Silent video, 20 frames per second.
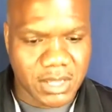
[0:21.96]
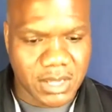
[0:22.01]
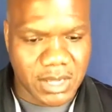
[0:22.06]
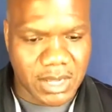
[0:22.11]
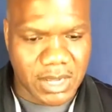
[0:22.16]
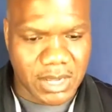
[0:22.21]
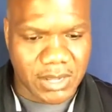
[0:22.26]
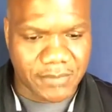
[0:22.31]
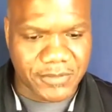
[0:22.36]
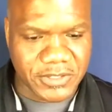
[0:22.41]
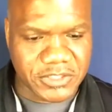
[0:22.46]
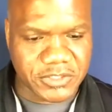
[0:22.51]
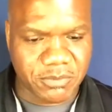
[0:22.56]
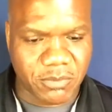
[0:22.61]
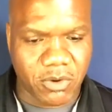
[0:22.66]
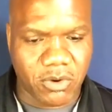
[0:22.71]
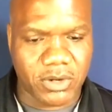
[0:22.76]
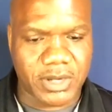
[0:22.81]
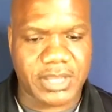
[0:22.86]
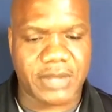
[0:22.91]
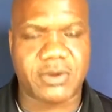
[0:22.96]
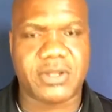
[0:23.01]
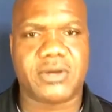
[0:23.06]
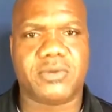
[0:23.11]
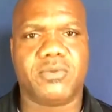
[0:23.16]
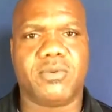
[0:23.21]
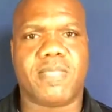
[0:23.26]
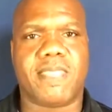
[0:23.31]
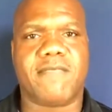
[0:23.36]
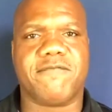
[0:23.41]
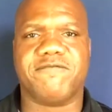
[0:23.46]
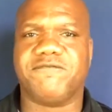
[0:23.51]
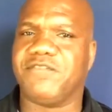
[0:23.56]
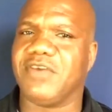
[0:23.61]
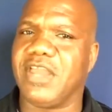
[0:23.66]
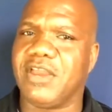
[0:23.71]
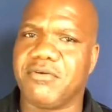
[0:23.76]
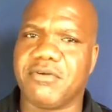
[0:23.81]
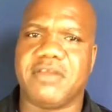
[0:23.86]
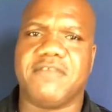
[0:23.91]
uh, this morning,
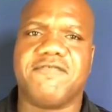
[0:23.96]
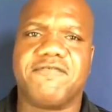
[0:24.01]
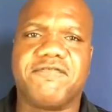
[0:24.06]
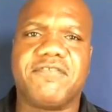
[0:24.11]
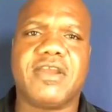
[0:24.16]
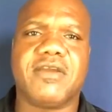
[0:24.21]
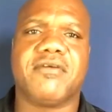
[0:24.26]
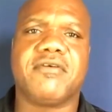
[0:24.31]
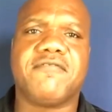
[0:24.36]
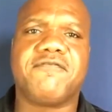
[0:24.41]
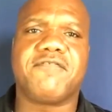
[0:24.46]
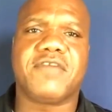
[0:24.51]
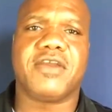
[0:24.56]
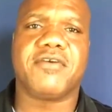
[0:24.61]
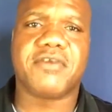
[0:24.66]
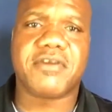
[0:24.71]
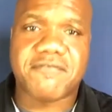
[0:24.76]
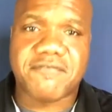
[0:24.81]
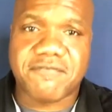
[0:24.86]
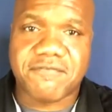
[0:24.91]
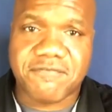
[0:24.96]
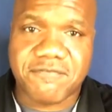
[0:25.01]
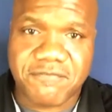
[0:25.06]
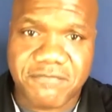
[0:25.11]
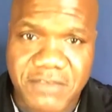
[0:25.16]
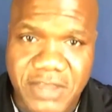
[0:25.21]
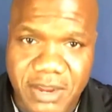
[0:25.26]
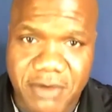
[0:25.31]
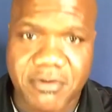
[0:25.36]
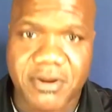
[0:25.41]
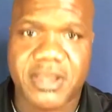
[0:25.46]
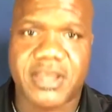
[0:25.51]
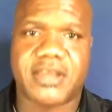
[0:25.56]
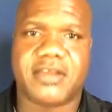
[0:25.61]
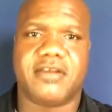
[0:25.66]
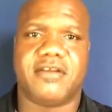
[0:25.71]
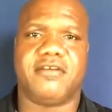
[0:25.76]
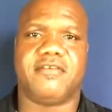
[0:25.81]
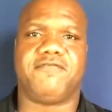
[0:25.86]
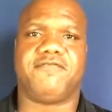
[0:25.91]
very, very, very, very
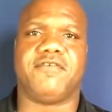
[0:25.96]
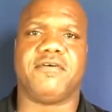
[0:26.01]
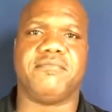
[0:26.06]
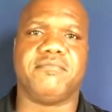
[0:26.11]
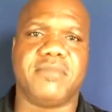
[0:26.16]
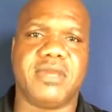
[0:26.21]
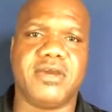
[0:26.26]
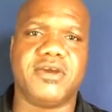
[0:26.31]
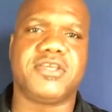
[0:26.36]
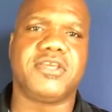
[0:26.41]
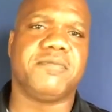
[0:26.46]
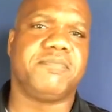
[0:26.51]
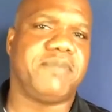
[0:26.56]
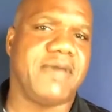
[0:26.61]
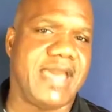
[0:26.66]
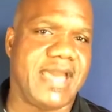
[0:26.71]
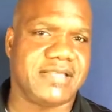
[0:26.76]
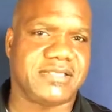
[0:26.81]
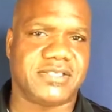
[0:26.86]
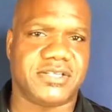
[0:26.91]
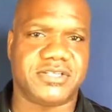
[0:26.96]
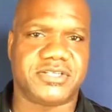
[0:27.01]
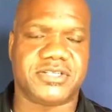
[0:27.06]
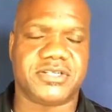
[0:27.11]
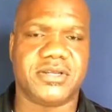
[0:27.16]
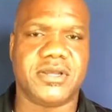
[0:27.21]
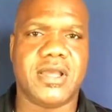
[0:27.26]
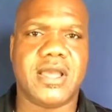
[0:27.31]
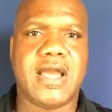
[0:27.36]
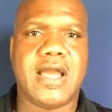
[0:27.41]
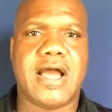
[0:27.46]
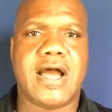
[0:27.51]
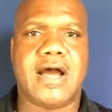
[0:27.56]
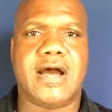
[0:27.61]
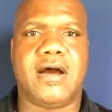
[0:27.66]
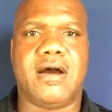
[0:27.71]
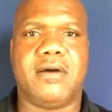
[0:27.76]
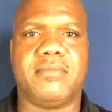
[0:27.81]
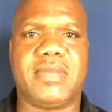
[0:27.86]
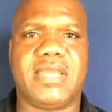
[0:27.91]
familiar passage.
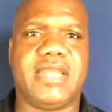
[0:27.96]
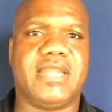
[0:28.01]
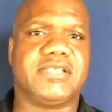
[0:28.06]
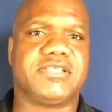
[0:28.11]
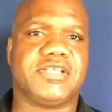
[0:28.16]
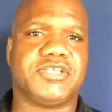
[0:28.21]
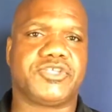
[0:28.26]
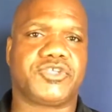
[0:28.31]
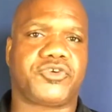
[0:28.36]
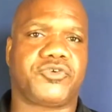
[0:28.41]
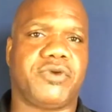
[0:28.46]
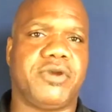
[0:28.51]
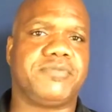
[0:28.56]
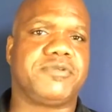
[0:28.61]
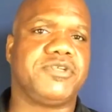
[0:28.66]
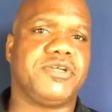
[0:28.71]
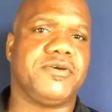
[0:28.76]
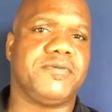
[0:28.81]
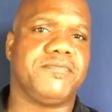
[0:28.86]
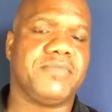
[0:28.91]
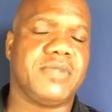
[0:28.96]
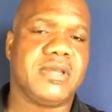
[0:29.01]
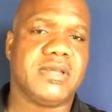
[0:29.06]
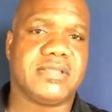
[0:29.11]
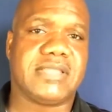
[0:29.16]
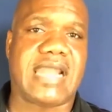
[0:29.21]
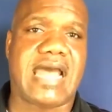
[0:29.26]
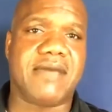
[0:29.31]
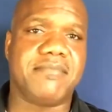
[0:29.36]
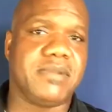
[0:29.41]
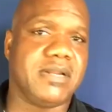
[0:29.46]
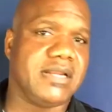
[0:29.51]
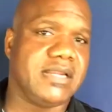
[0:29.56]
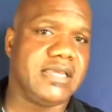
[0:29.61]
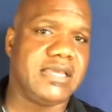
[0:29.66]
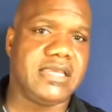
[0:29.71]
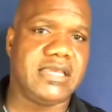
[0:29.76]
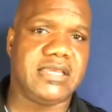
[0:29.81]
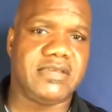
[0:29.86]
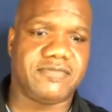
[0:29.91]
Um, it is a scripture that I
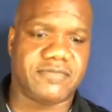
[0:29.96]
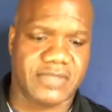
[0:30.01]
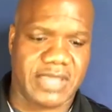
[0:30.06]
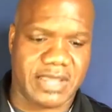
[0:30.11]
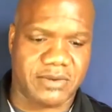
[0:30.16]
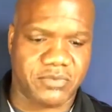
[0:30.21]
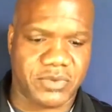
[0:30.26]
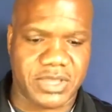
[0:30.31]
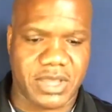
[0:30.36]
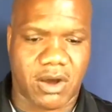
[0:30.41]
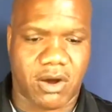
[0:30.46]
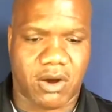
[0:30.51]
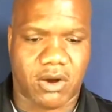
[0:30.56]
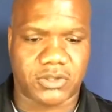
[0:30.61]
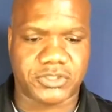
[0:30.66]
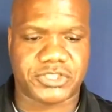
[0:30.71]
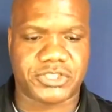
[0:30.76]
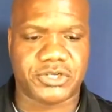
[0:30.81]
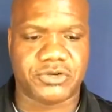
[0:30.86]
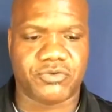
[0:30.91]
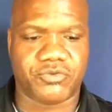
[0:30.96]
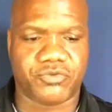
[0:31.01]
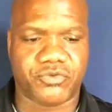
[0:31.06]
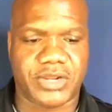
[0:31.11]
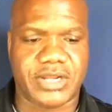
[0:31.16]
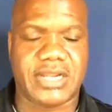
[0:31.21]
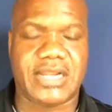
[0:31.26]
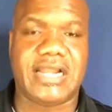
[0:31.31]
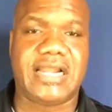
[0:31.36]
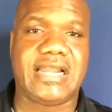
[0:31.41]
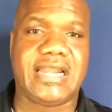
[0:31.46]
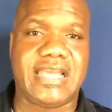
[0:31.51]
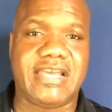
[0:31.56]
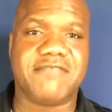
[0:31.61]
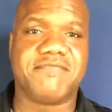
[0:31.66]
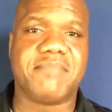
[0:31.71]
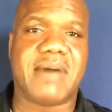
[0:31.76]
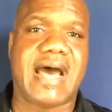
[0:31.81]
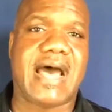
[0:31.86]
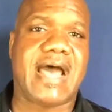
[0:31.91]
believe that we all should really
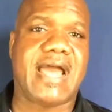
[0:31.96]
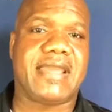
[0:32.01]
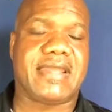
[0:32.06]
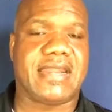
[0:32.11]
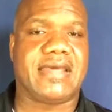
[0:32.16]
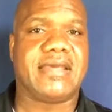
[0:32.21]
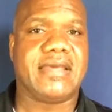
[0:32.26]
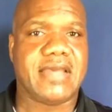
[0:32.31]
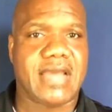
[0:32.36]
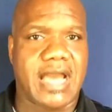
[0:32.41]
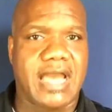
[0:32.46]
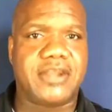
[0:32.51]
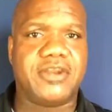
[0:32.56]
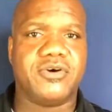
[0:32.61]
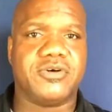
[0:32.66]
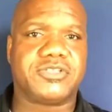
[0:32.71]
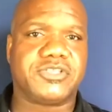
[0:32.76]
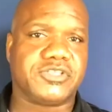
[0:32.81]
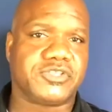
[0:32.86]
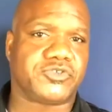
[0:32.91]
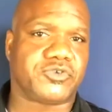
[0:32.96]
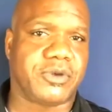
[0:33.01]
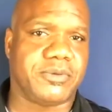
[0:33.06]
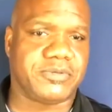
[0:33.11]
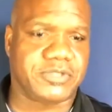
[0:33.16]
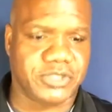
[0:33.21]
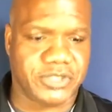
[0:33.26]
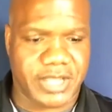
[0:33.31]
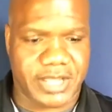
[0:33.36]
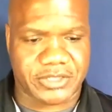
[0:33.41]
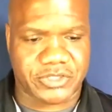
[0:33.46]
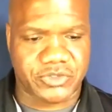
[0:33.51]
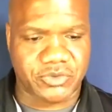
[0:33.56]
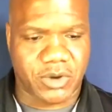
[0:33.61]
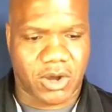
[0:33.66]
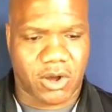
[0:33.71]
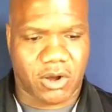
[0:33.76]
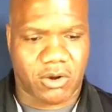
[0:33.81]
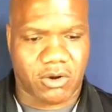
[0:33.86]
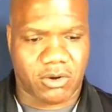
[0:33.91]
live by. And I, I know it's a scripture that
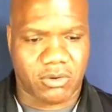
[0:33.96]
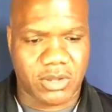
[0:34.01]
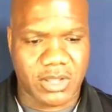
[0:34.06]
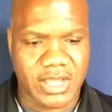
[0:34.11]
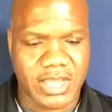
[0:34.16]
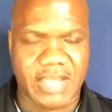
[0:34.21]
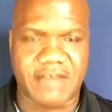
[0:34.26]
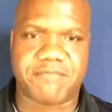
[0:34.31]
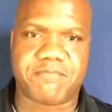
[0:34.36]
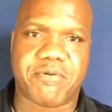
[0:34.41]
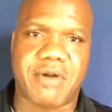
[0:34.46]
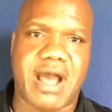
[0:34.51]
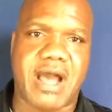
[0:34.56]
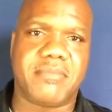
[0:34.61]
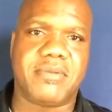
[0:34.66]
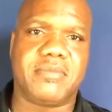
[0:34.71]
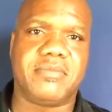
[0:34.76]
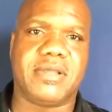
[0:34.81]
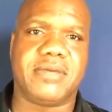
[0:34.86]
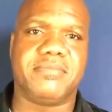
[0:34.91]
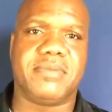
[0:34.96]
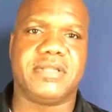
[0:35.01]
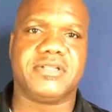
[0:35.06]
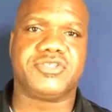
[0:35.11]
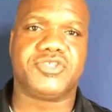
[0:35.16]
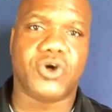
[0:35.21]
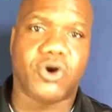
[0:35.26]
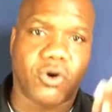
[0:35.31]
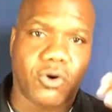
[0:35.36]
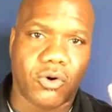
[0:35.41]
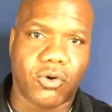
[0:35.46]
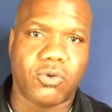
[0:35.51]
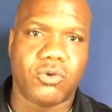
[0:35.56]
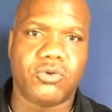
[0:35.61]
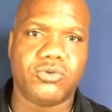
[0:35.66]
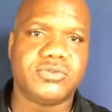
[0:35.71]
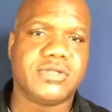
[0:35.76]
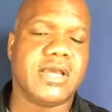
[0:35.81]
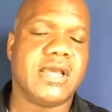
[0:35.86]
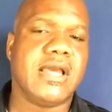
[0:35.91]
you all have probably been
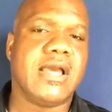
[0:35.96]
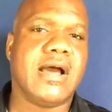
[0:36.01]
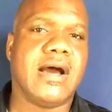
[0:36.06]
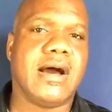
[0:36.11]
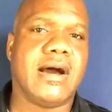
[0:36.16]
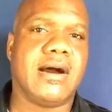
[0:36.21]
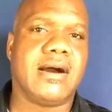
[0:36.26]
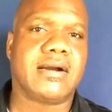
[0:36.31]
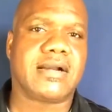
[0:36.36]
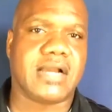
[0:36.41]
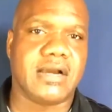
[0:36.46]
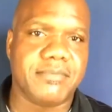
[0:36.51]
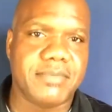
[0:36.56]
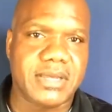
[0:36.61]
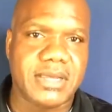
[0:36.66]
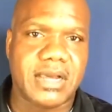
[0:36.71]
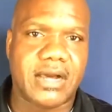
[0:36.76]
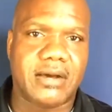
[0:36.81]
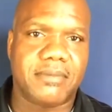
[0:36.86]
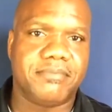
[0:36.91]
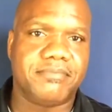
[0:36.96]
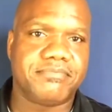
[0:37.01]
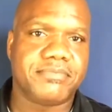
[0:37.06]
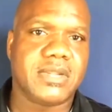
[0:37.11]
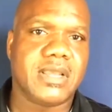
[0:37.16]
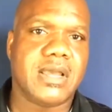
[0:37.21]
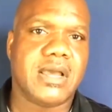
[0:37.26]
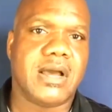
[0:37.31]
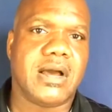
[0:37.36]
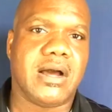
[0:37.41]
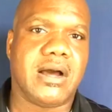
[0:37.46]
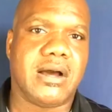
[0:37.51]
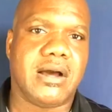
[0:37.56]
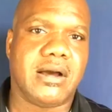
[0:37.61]
told uh, coming up uh,